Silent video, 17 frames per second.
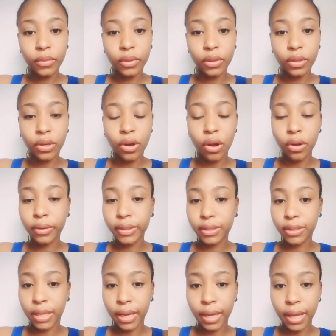the
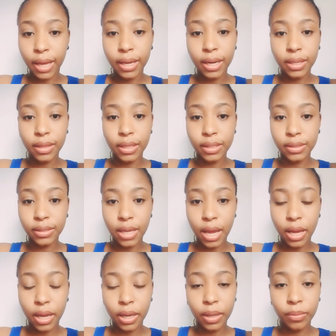courage I had at the
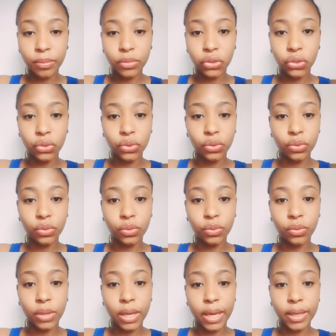time
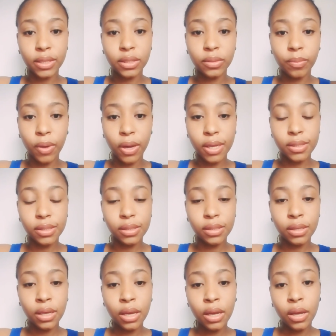to express
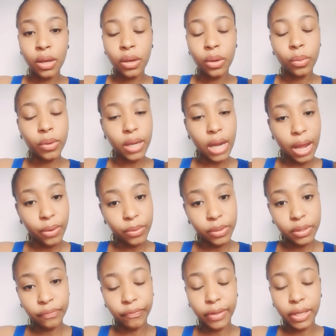what I
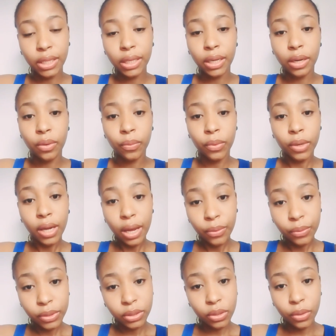was feeling and what I
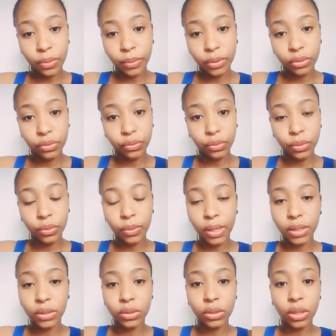was going through.
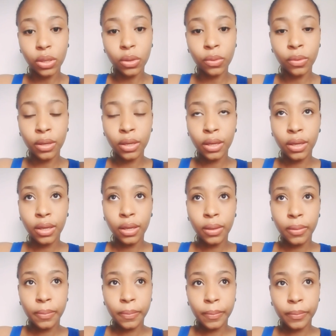And so
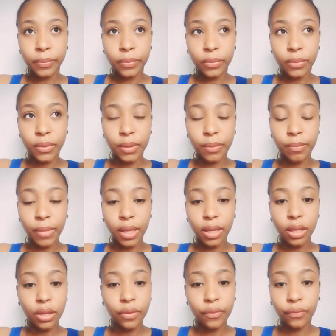
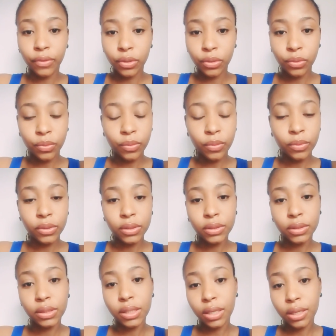many of you
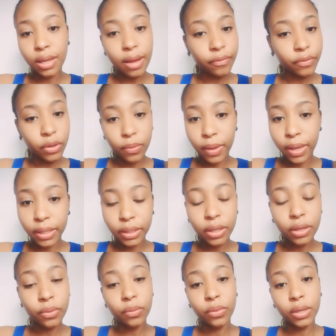still have no
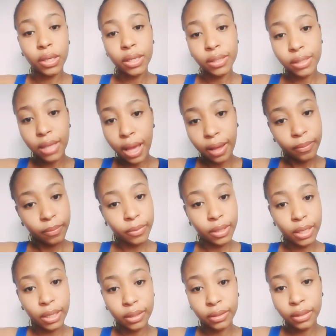idea what is
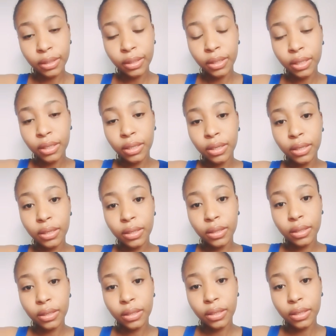happening.
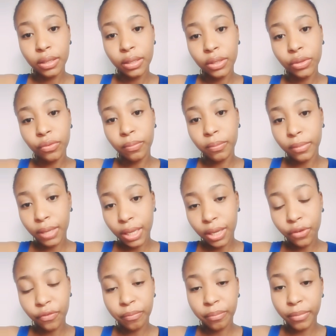You may
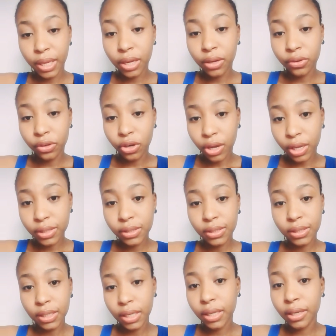or not
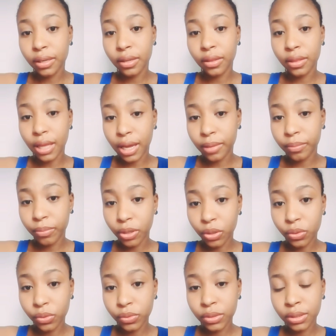seen that
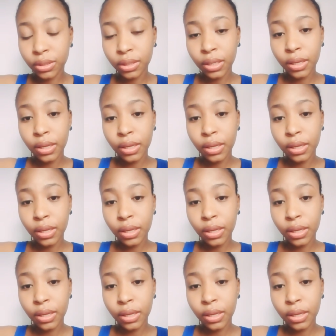post.